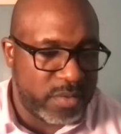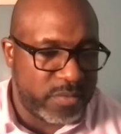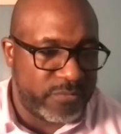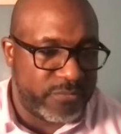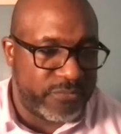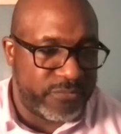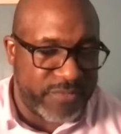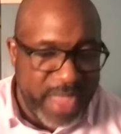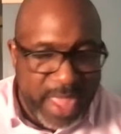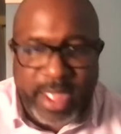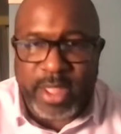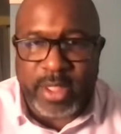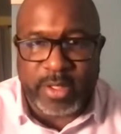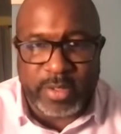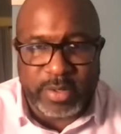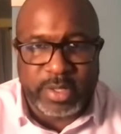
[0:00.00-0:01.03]

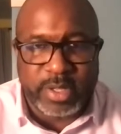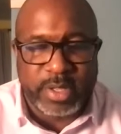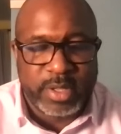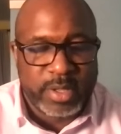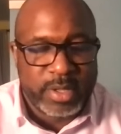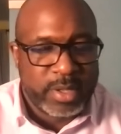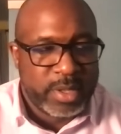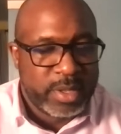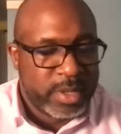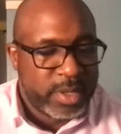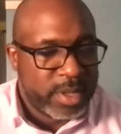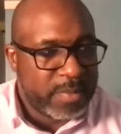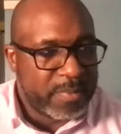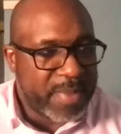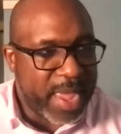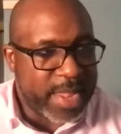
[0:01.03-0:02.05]
failed
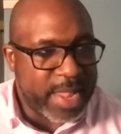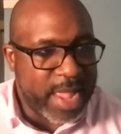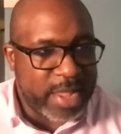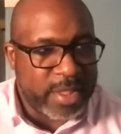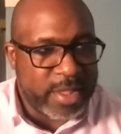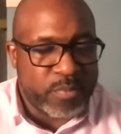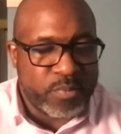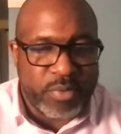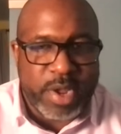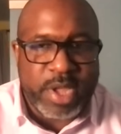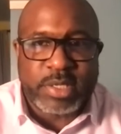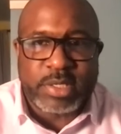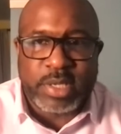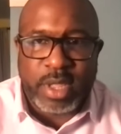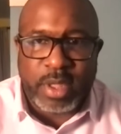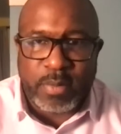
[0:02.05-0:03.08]
by not
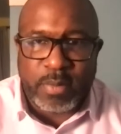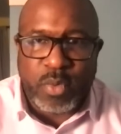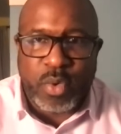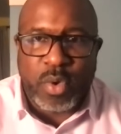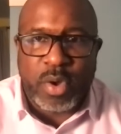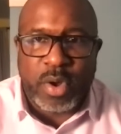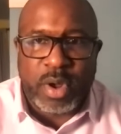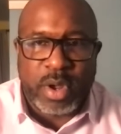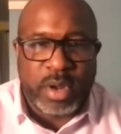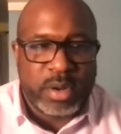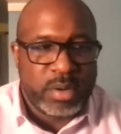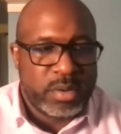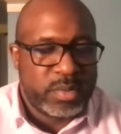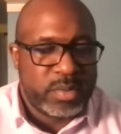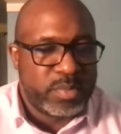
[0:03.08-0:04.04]
embracing more